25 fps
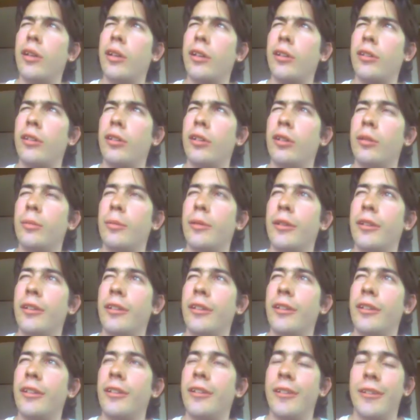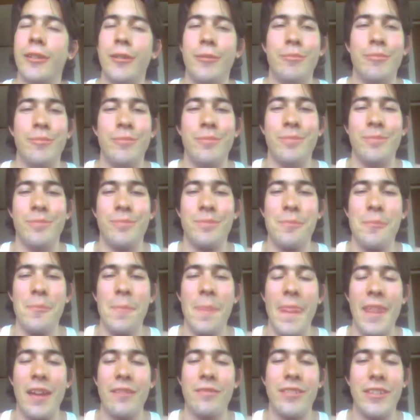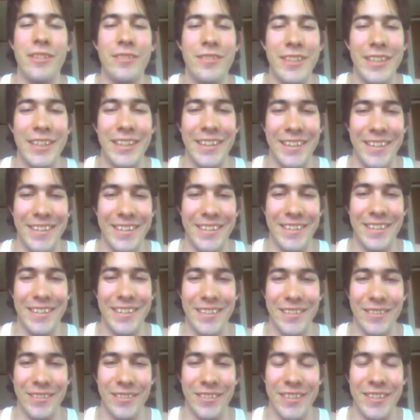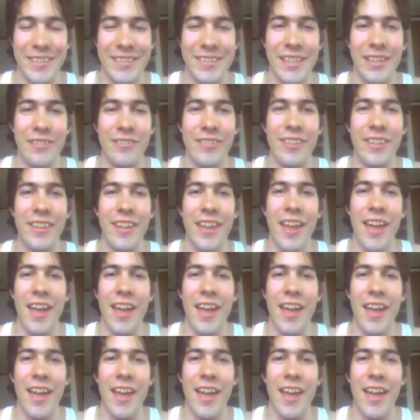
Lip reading: October 15th to the 27th.